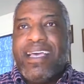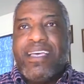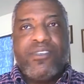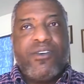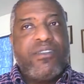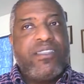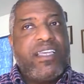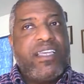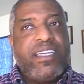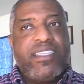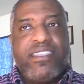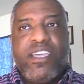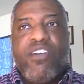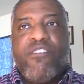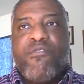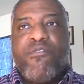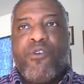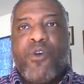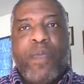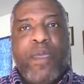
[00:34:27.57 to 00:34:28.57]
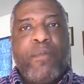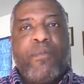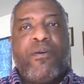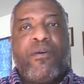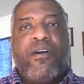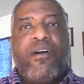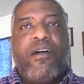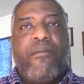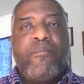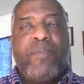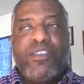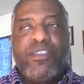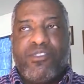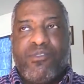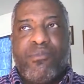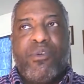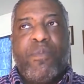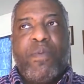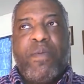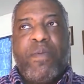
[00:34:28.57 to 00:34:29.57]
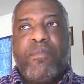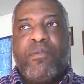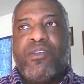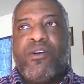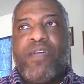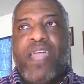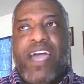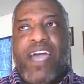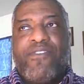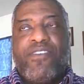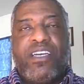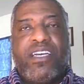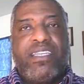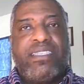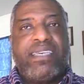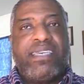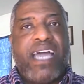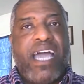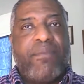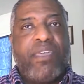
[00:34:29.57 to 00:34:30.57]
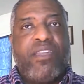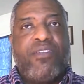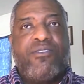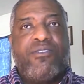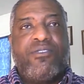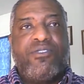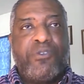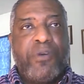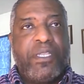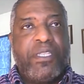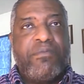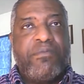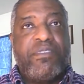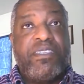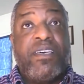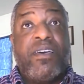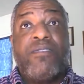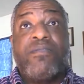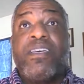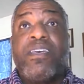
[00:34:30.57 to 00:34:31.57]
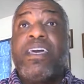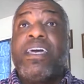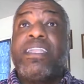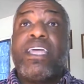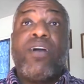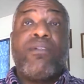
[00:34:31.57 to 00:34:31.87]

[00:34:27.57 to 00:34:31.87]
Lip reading: So therefore, people are miserable. People don't have a good time. They don't enjoy themselves.